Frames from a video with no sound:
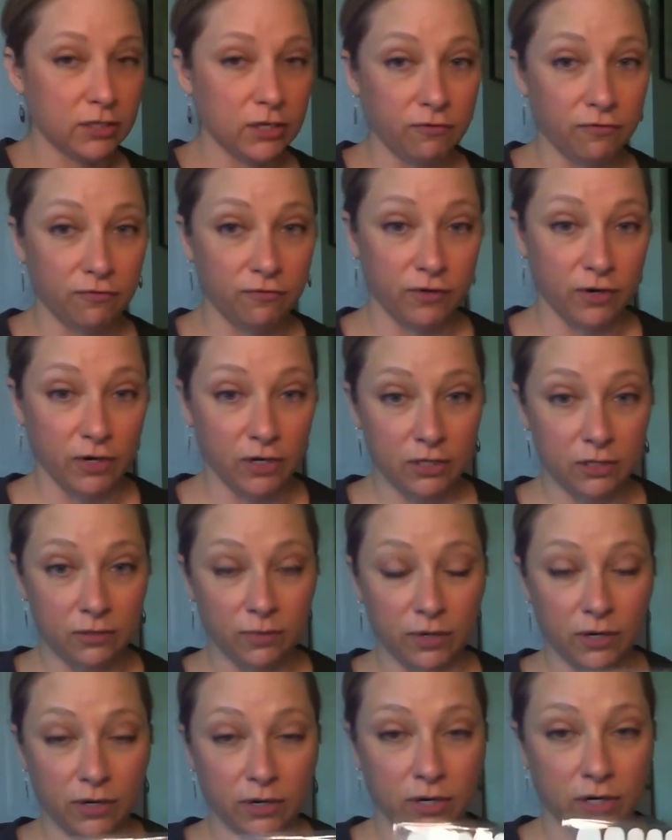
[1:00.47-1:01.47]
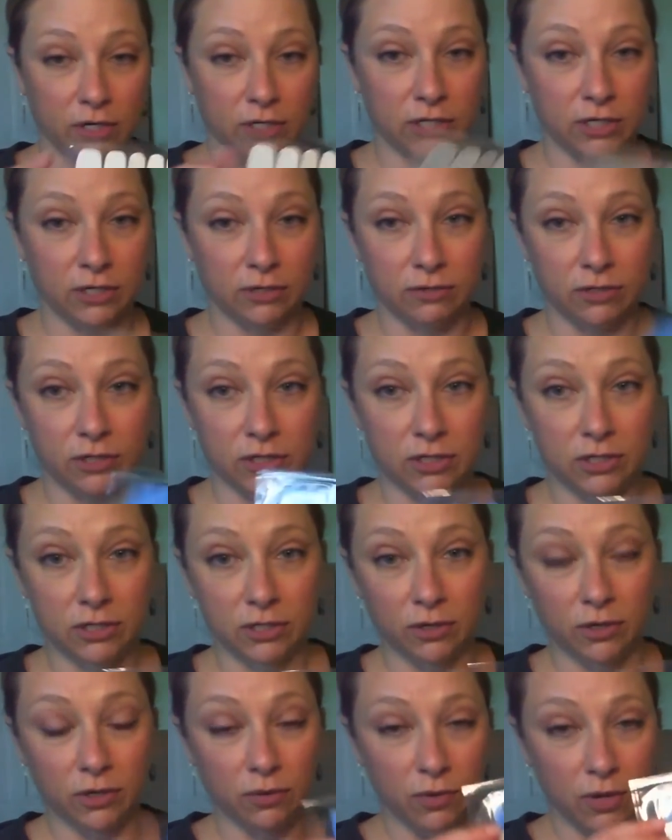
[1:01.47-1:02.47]
So first what you're going to do, just
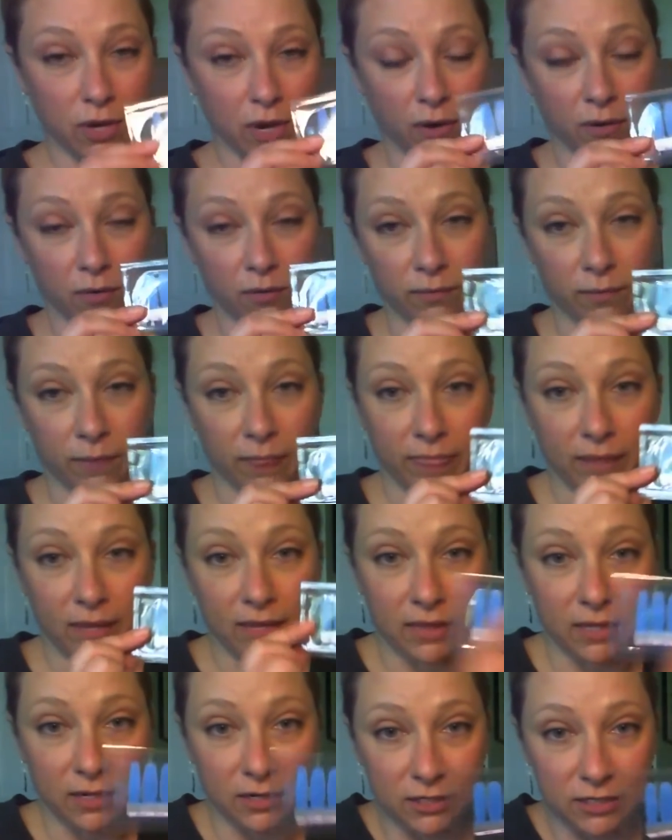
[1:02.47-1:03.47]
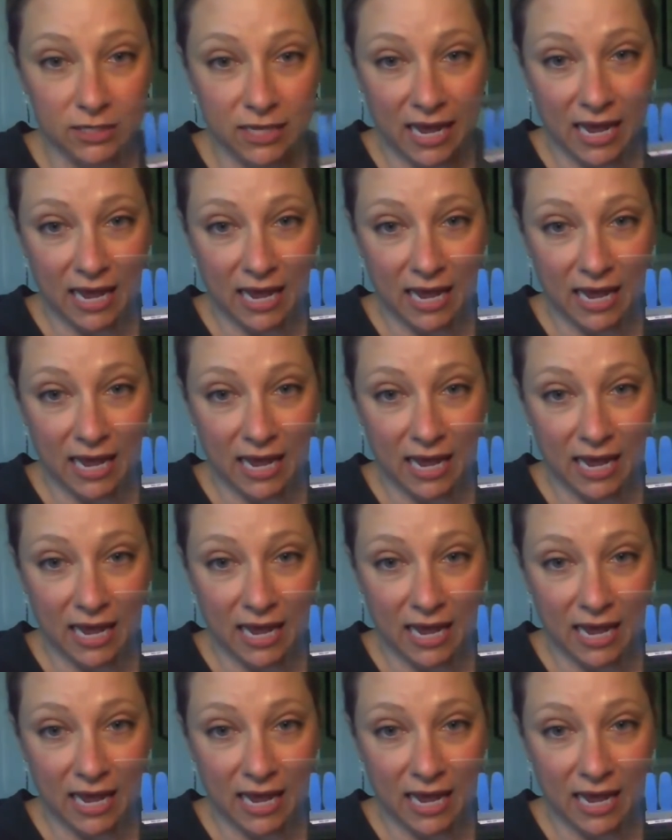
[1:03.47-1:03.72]
so you know, there's